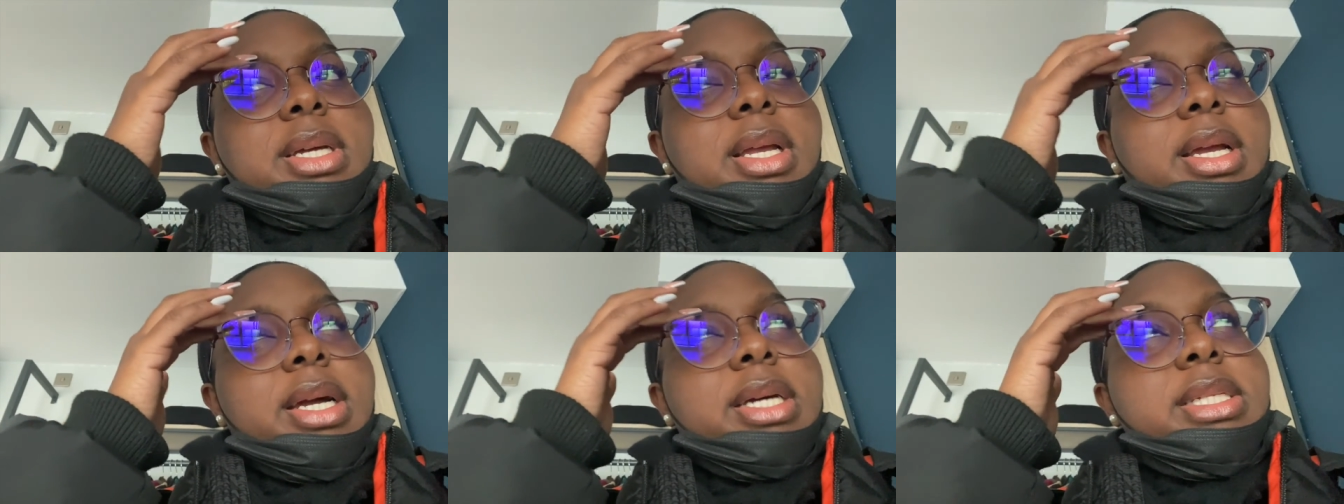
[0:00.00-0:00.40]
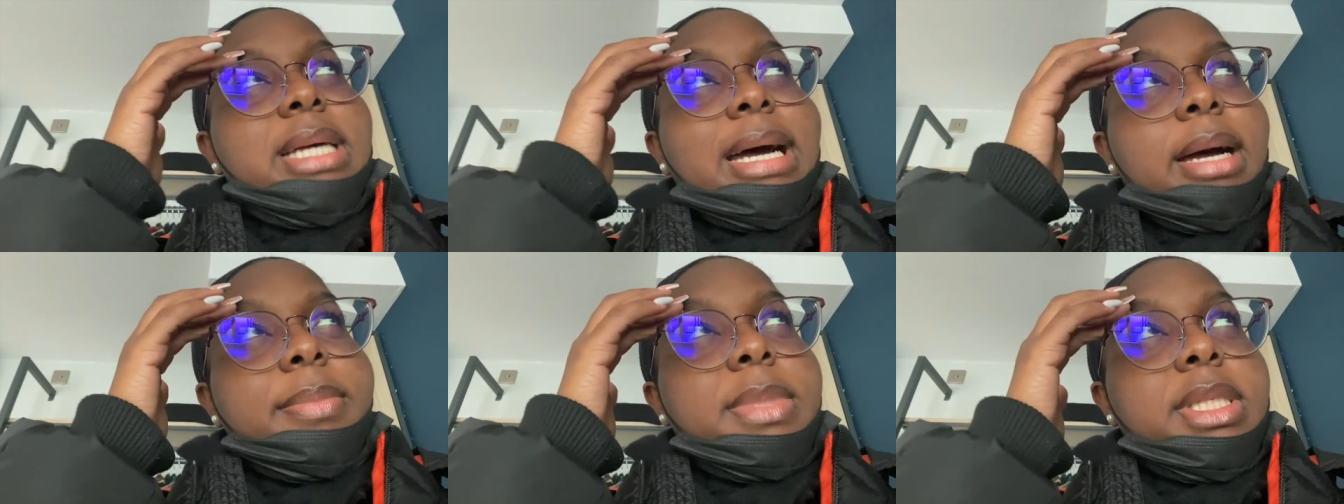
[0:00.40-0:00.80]
because
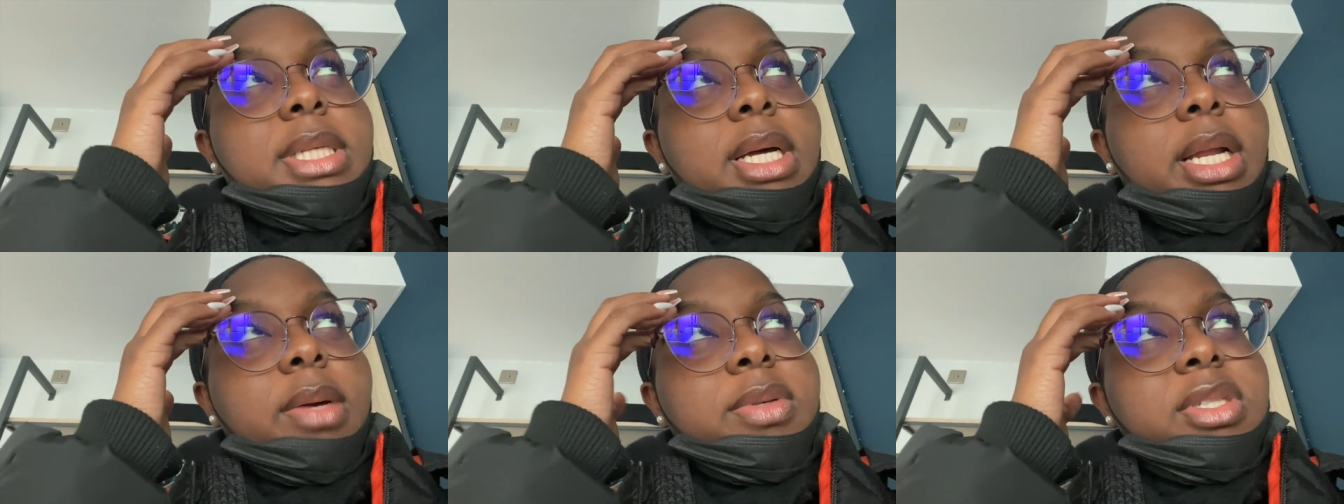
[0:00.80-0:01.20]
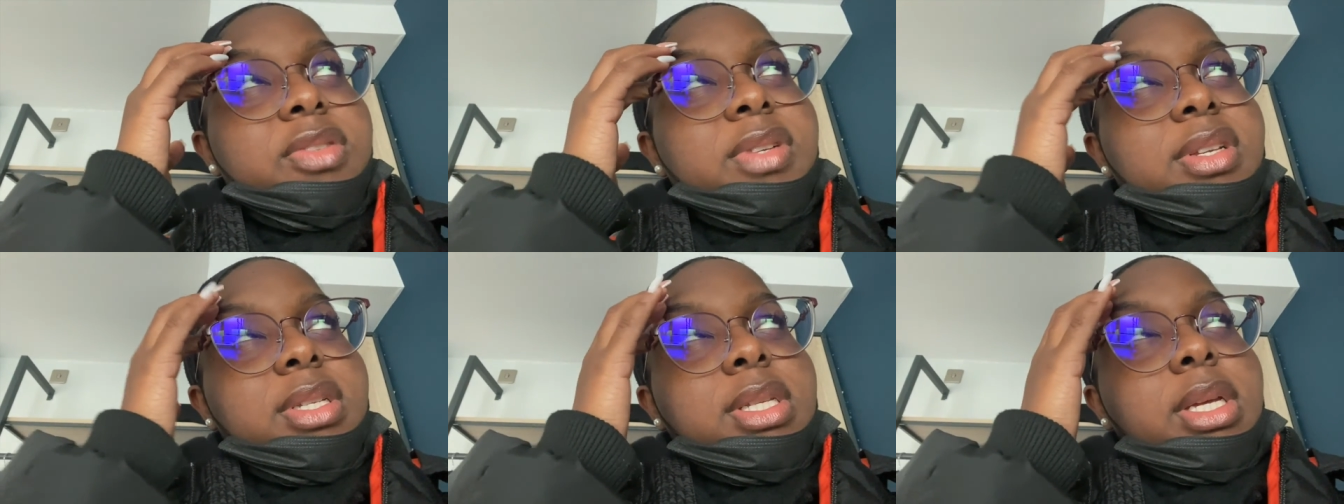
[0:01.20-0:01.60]
amazon i wasn't
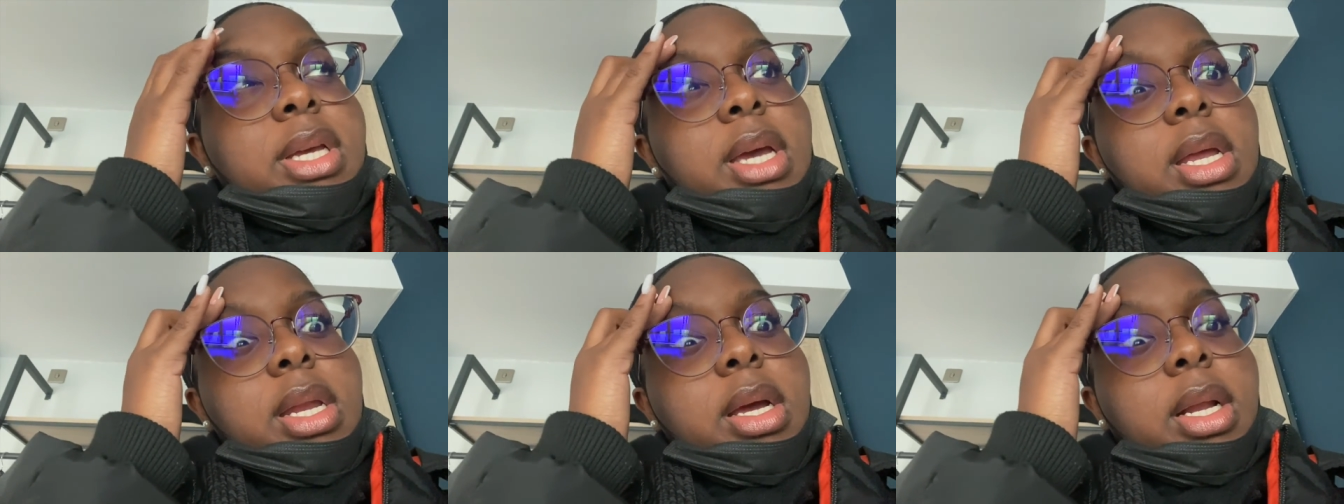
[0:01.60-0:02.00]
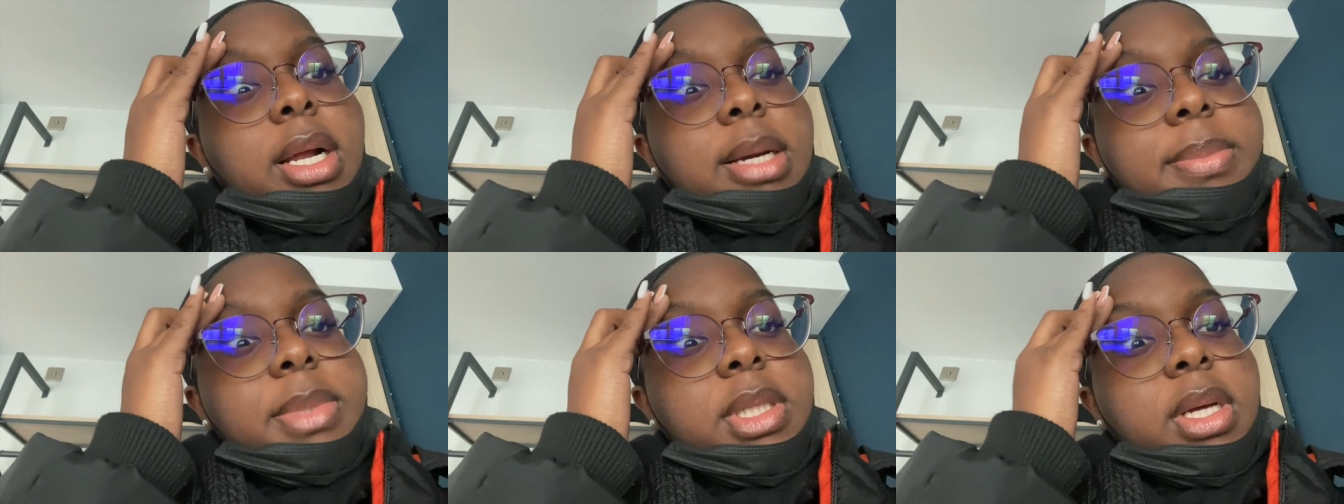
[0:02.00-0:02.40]
really seeing any on
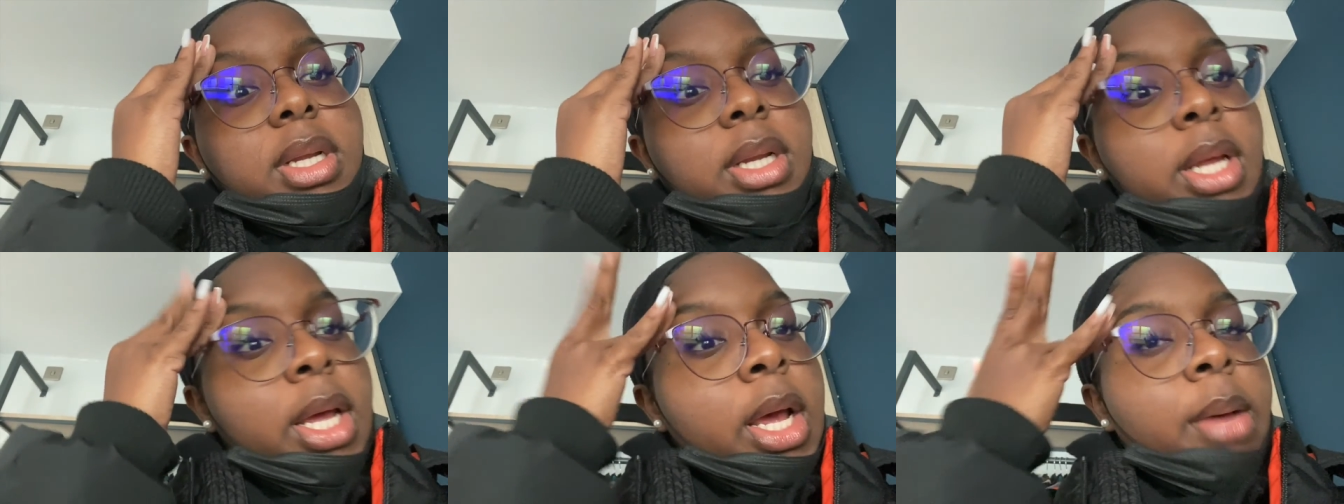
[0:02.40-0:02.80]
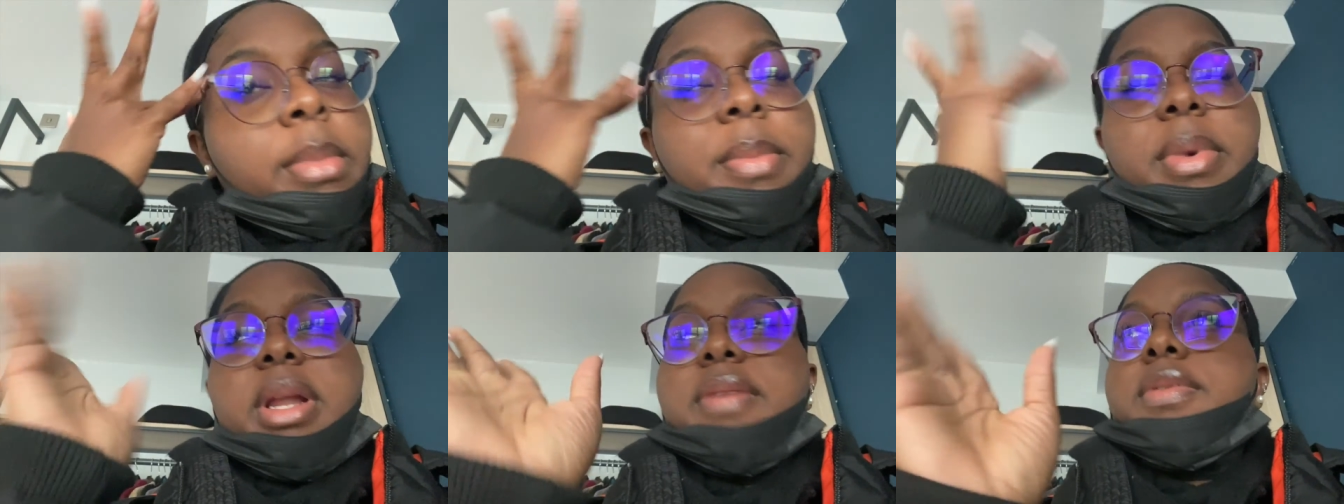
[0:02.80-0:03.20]
amazon i'm
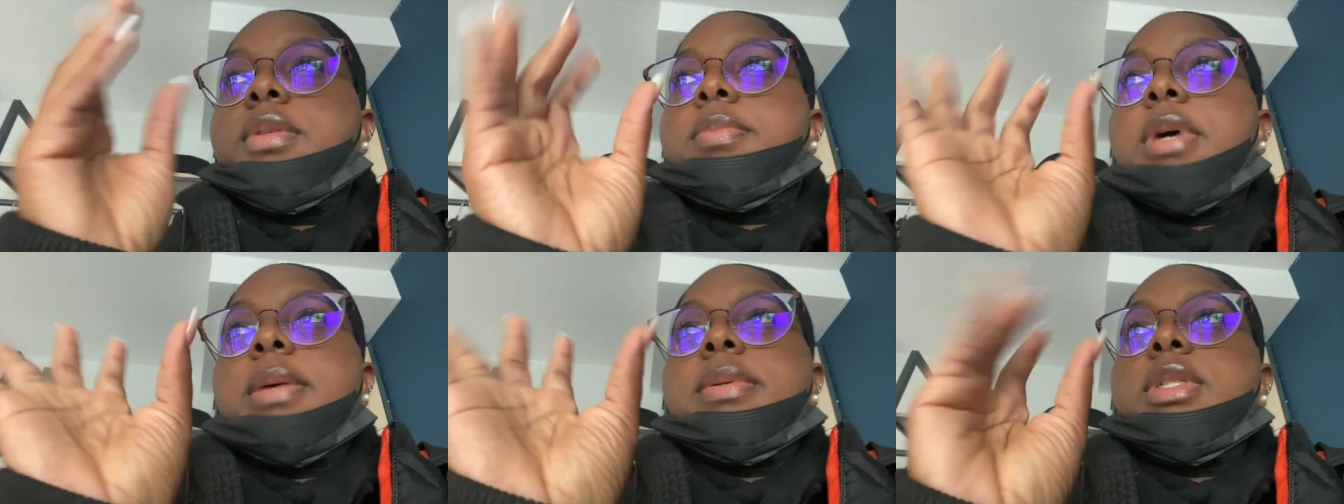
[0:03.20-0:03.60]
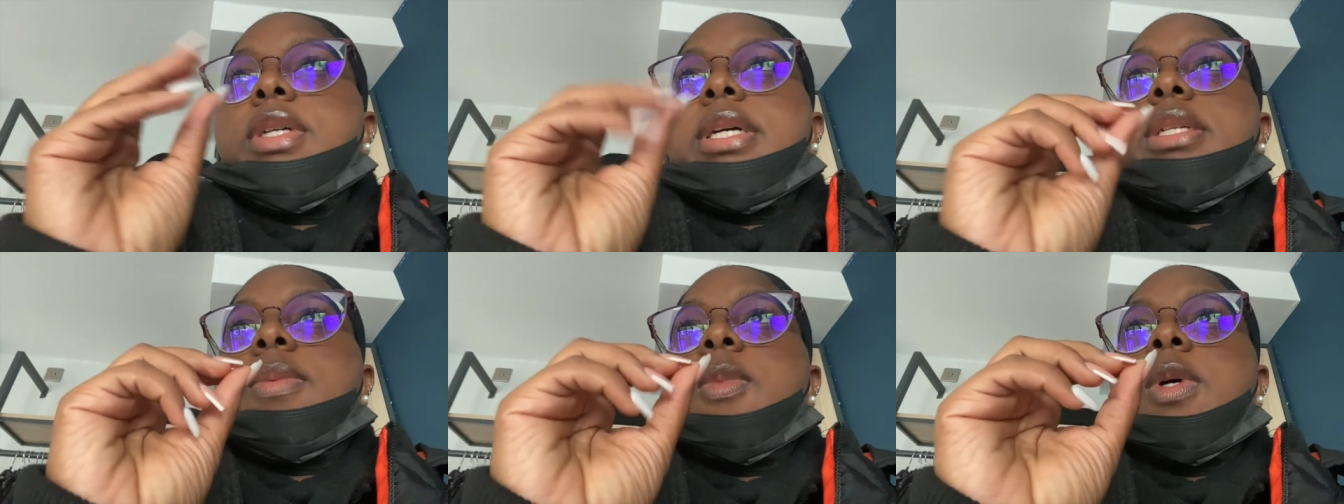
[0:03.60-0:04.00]
gonna have to probably try
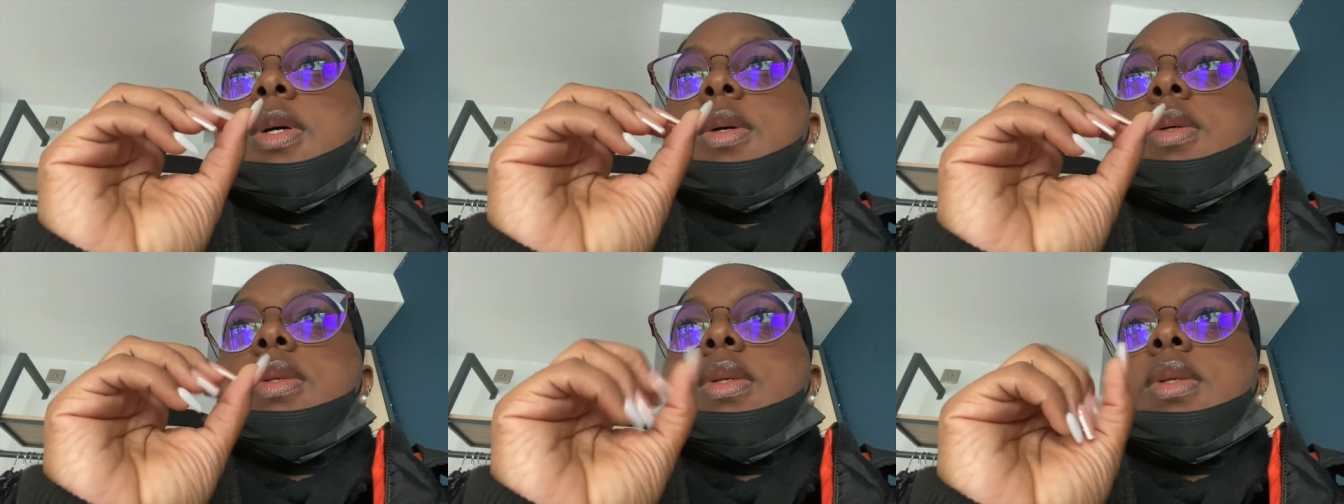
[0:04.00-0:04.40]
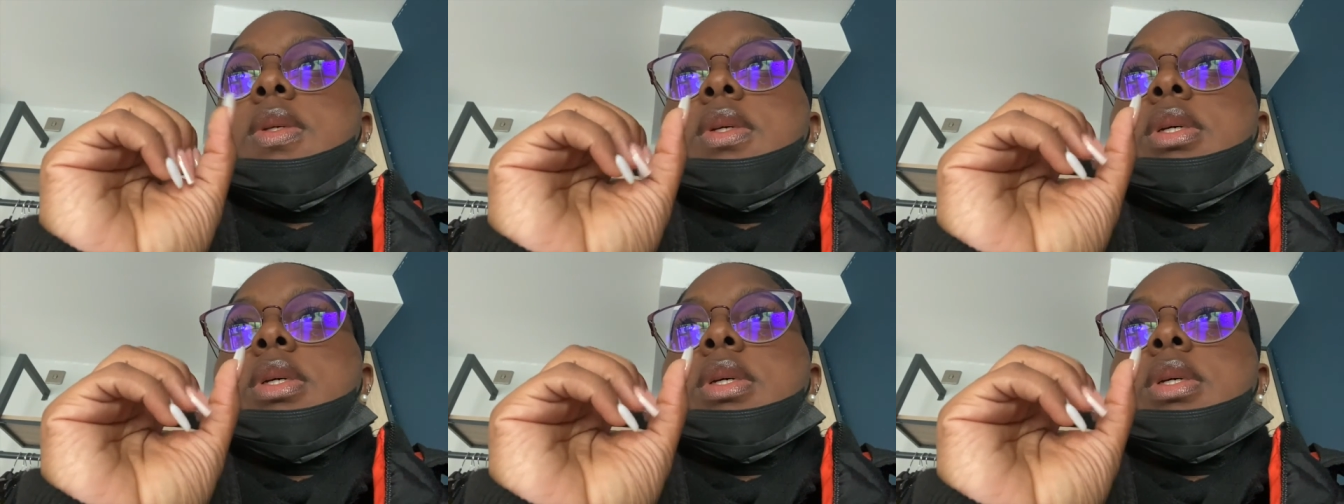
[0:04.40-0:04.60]
somewhere else